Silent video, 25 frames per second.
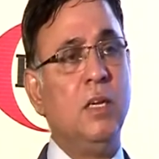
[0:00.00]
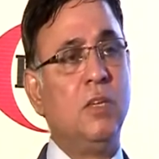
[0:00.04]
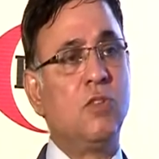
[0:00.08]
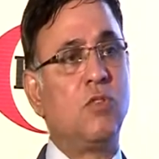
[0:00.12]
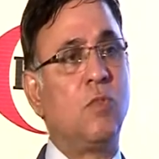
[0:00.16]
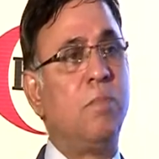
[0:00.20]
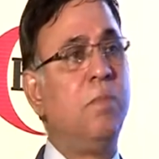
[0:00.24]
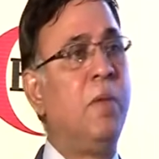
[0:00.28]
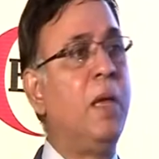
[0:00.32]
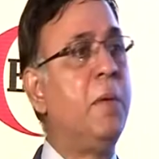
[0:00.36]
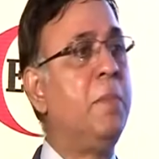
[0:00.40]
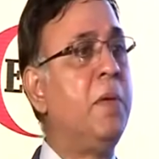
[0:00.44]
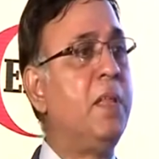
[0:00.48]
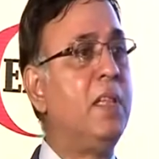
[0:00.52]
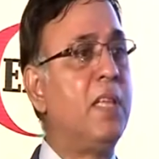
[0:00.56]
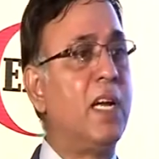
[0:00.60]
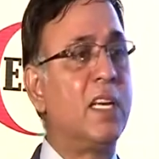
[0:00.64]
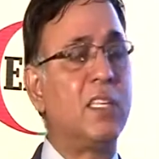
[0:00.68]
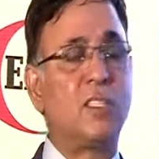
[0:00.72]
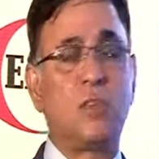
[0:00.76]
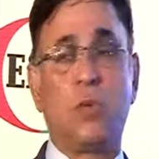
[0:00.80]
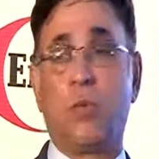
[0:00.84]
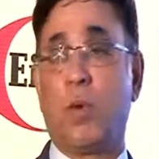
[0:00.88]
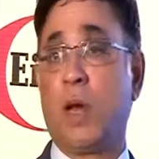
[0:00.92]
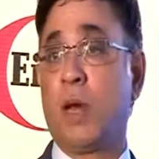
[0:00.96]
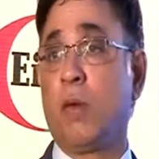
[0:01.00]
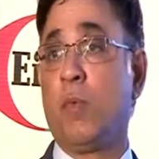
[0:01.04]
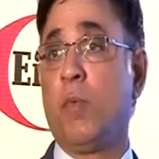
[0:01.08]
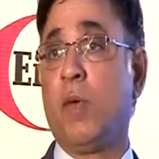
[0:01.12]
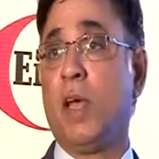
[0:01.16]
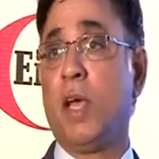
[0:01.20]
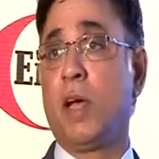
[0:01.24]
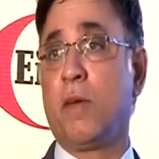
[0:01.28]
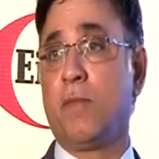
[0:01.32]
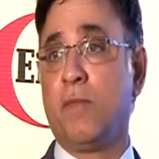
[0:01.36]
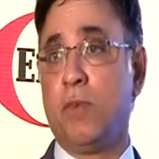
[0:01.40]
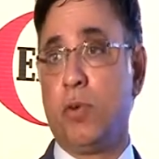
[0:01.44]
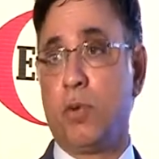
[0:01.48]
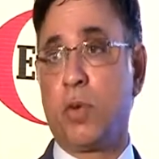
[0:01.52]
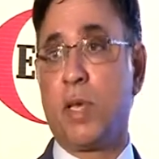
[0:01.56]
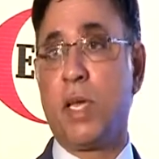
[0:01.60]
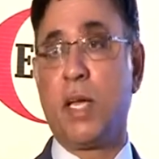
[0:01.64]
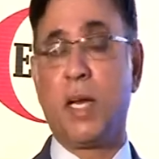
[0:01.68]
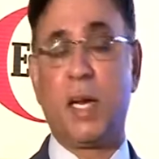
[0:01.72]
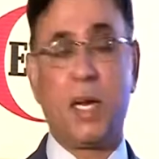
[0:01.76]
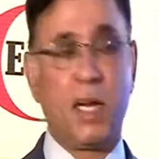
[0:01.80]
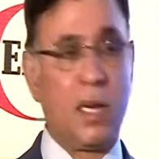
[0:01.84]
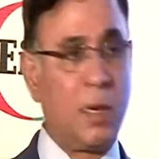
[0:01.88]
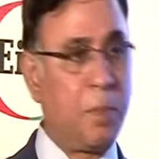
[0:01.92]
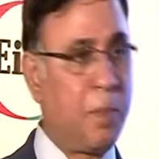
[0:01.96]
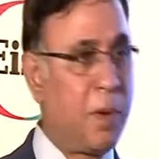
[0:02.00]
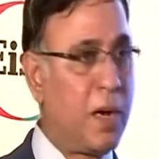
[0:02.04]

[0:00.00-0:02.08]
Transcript: So maybe that's one way of looking at it,